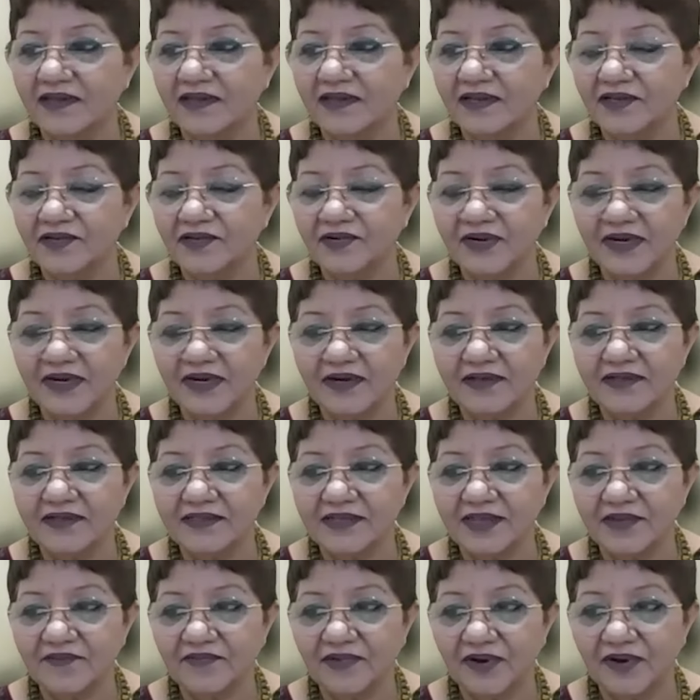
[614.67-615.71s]
another 3
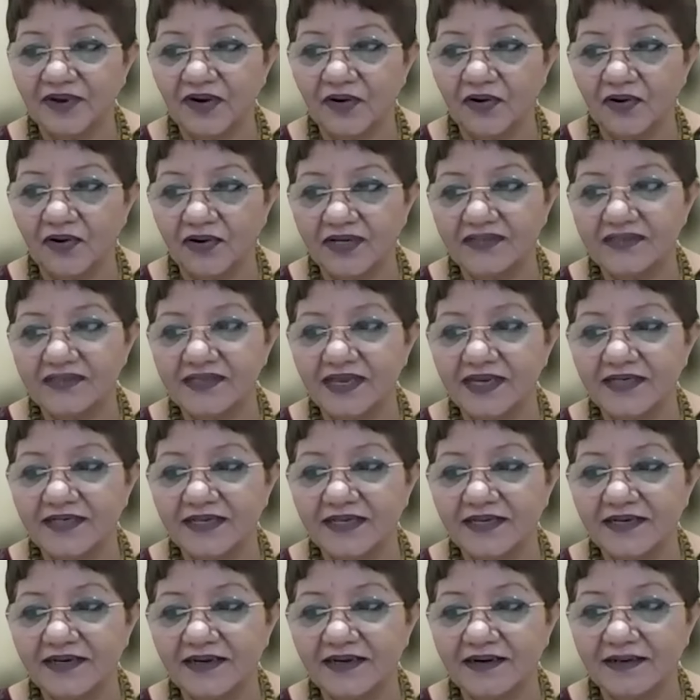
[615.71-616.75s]
years, say for law is
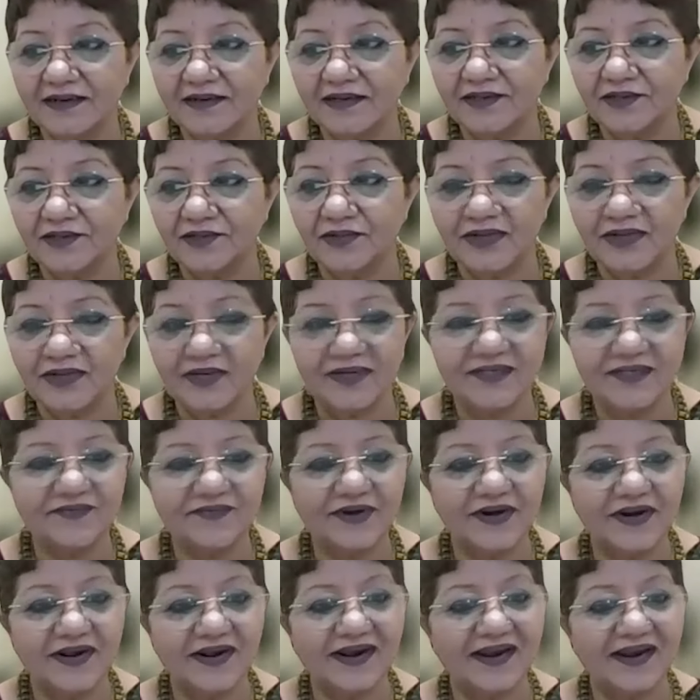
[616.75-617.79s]
18, another 2
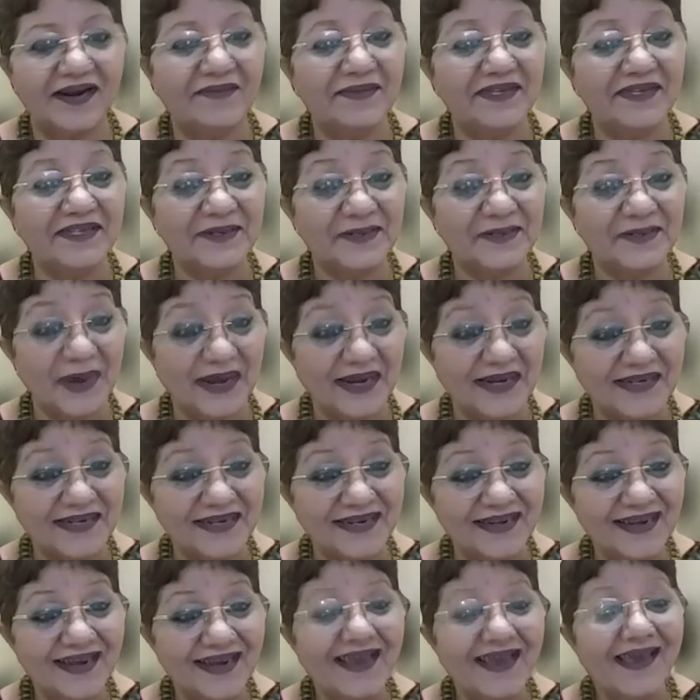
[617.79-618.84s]
years for LLM is
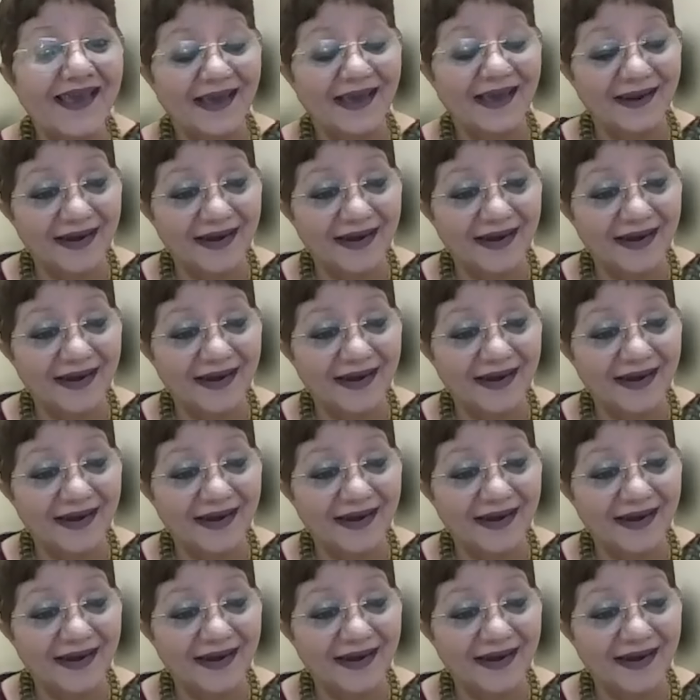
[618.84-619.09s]
20,